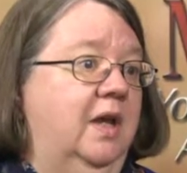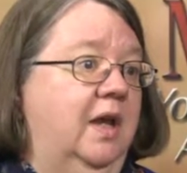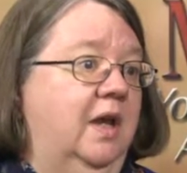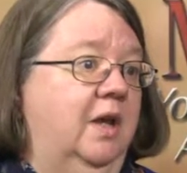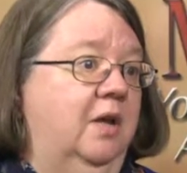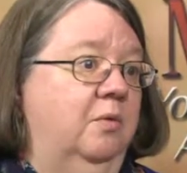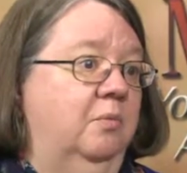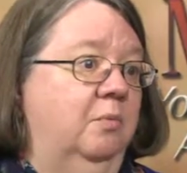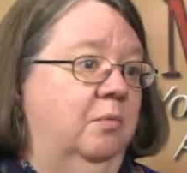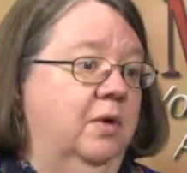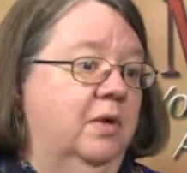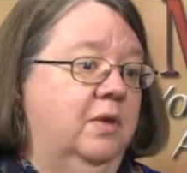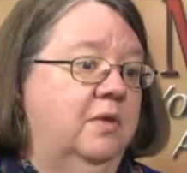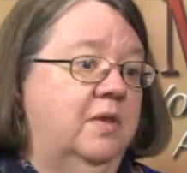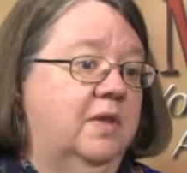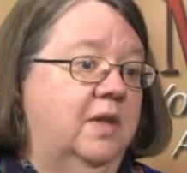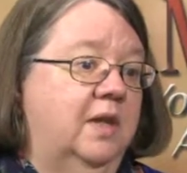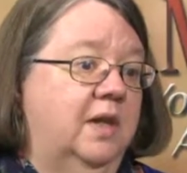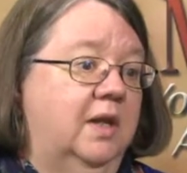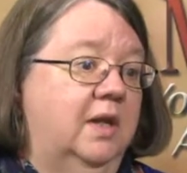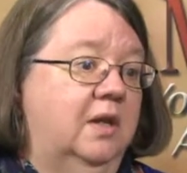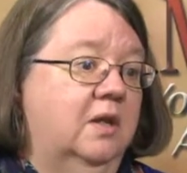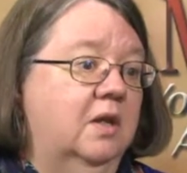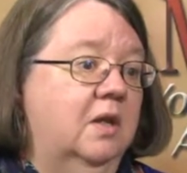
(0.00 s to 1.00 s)
And one
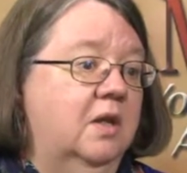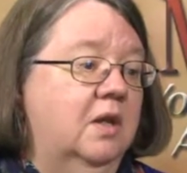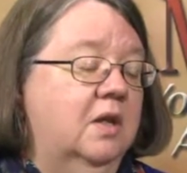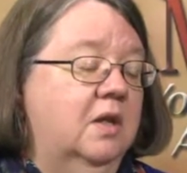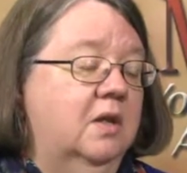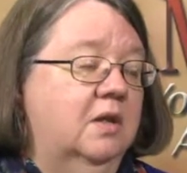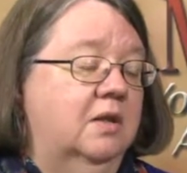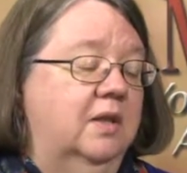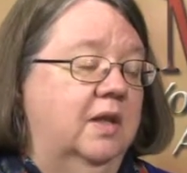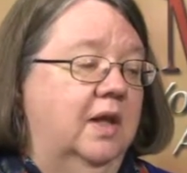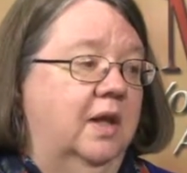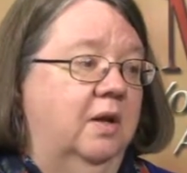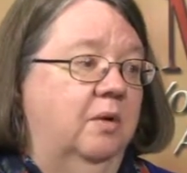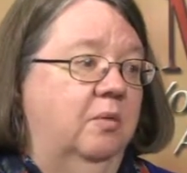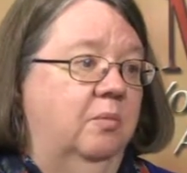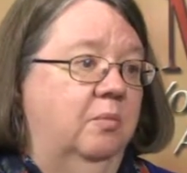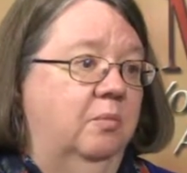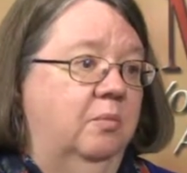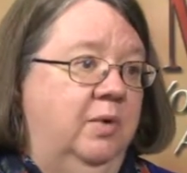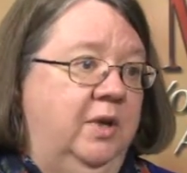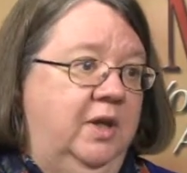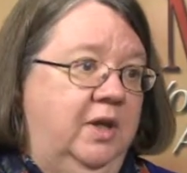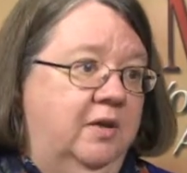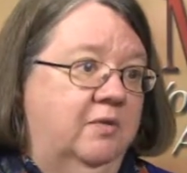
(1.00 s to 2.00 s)
thing that
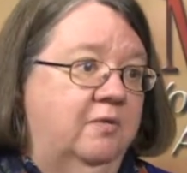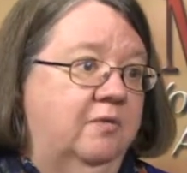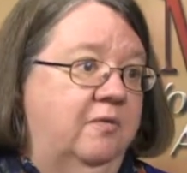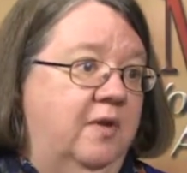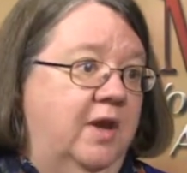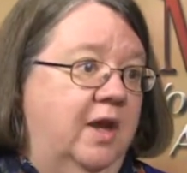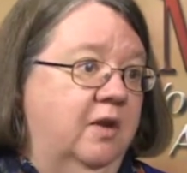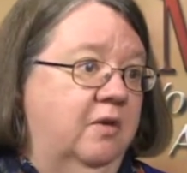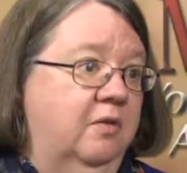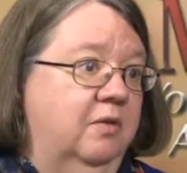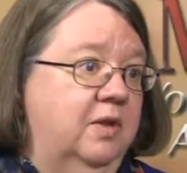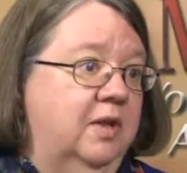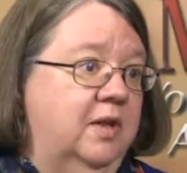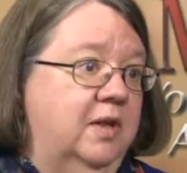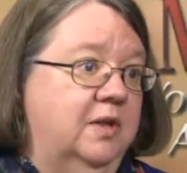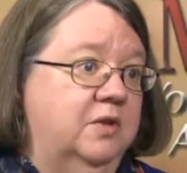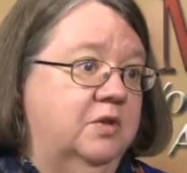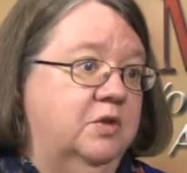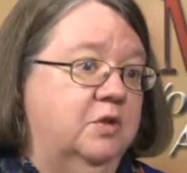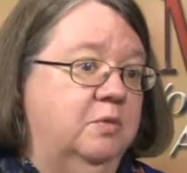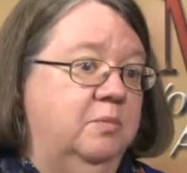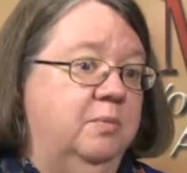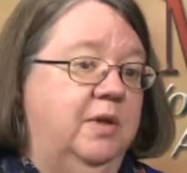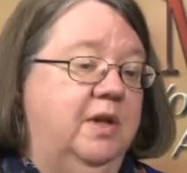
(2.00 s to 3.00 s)
we have found
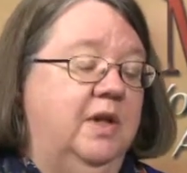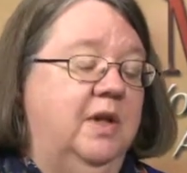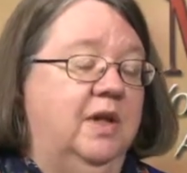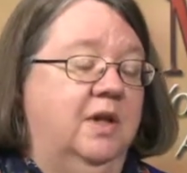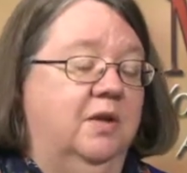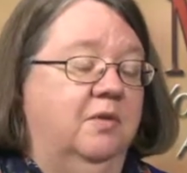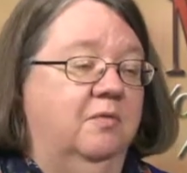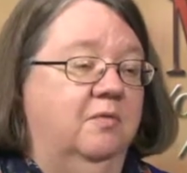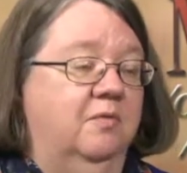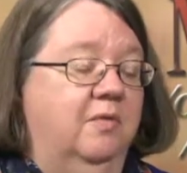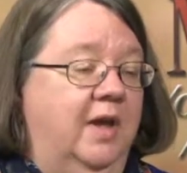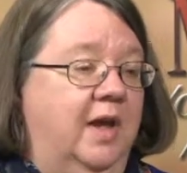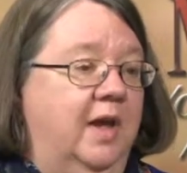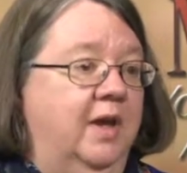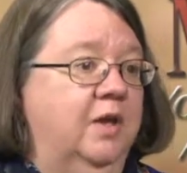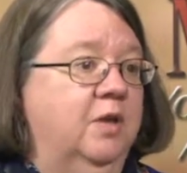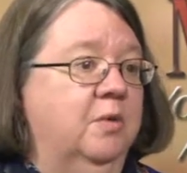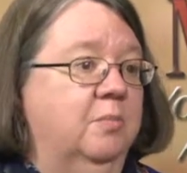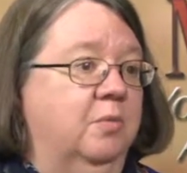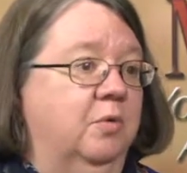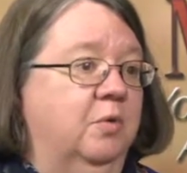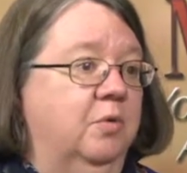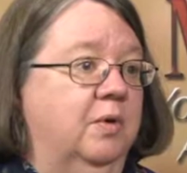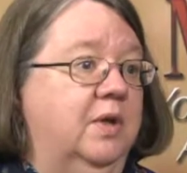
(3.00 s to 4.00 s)
to be
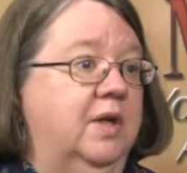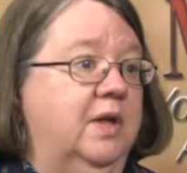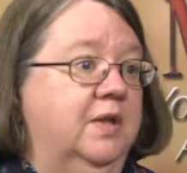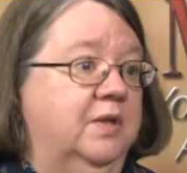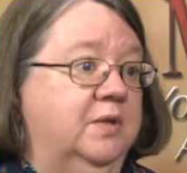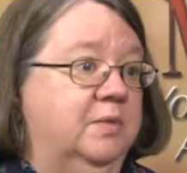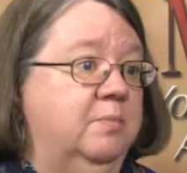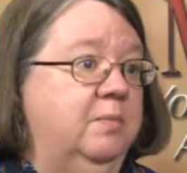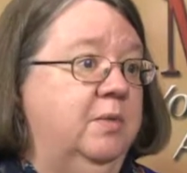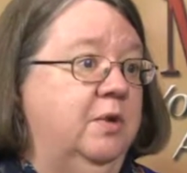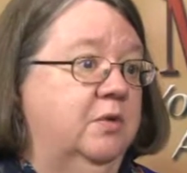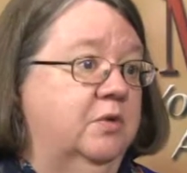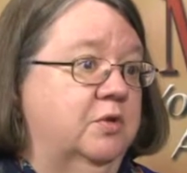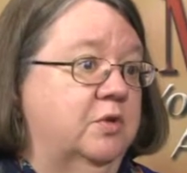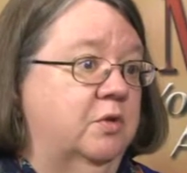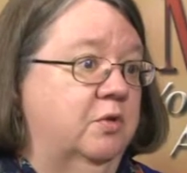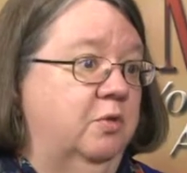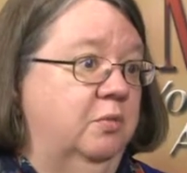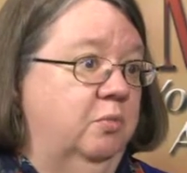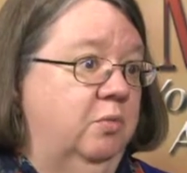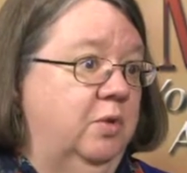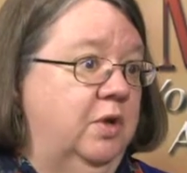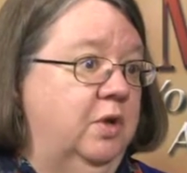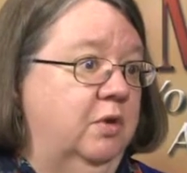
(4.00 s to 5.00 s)
invaluable is Meals
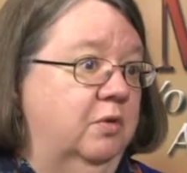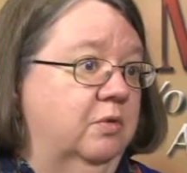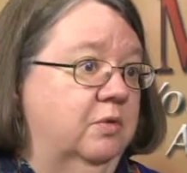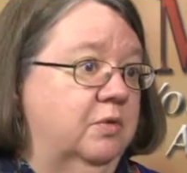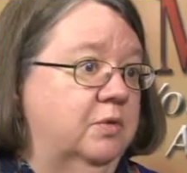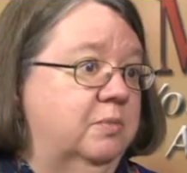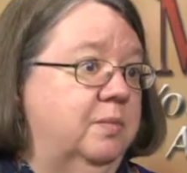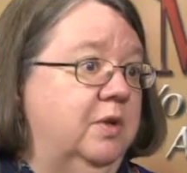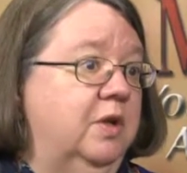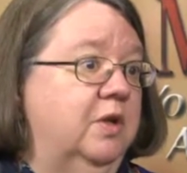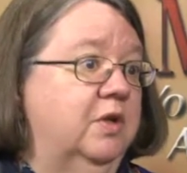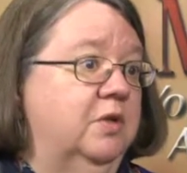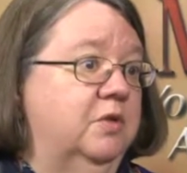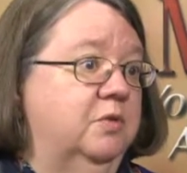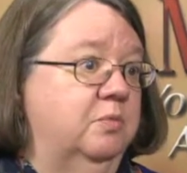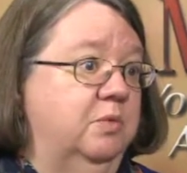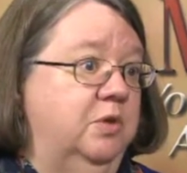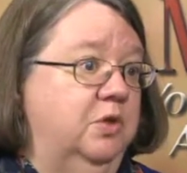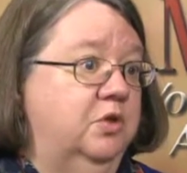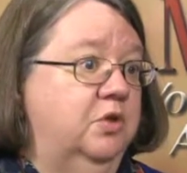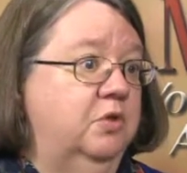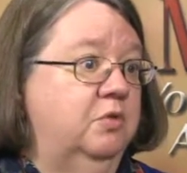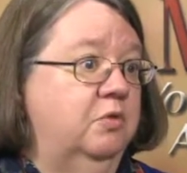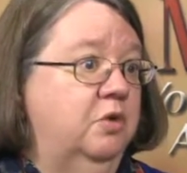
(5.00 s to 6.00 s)
on Wheels, because we
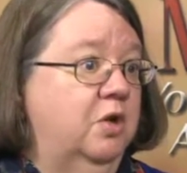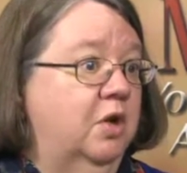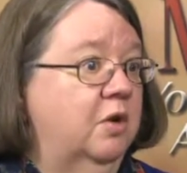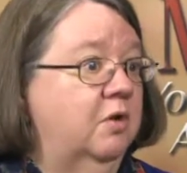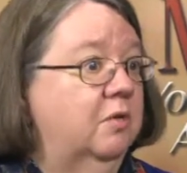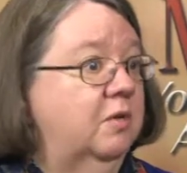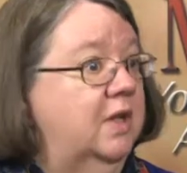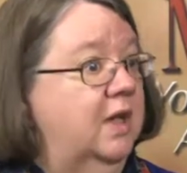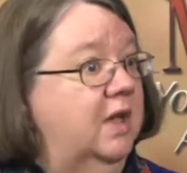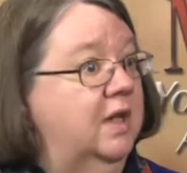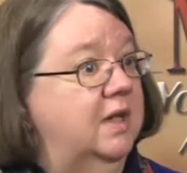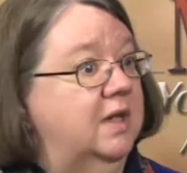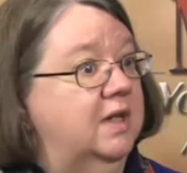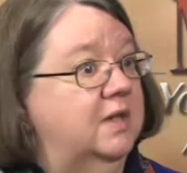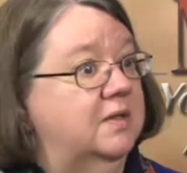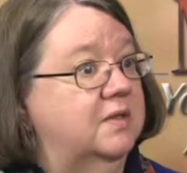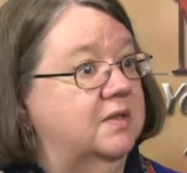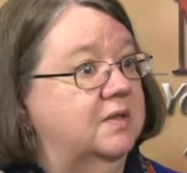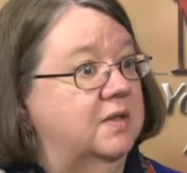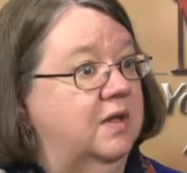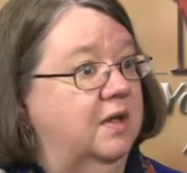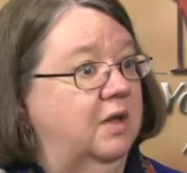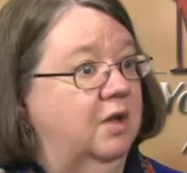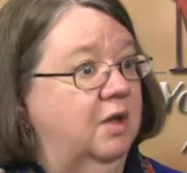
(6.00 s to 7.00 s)
do know that
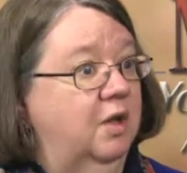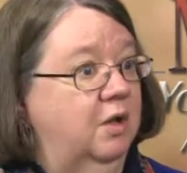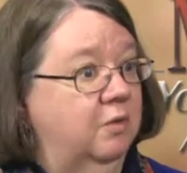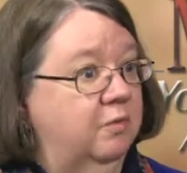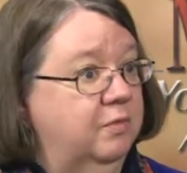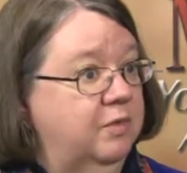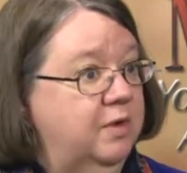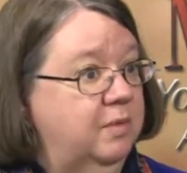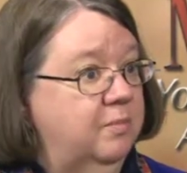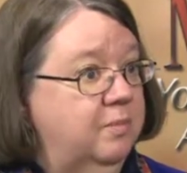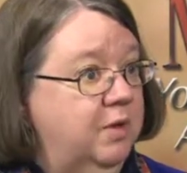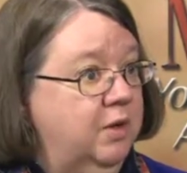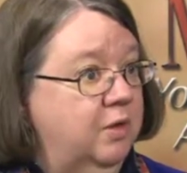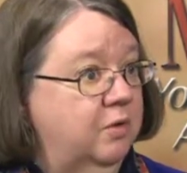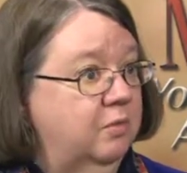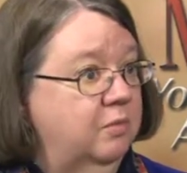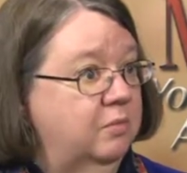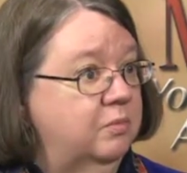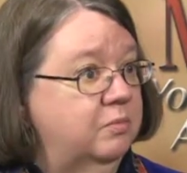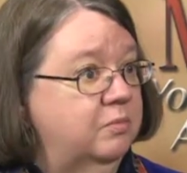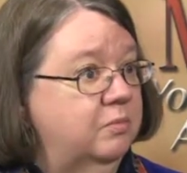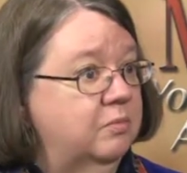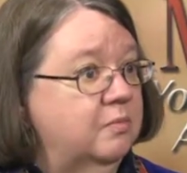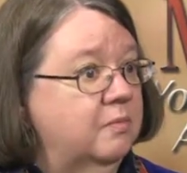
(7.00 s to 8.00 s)
it's a healthy meal.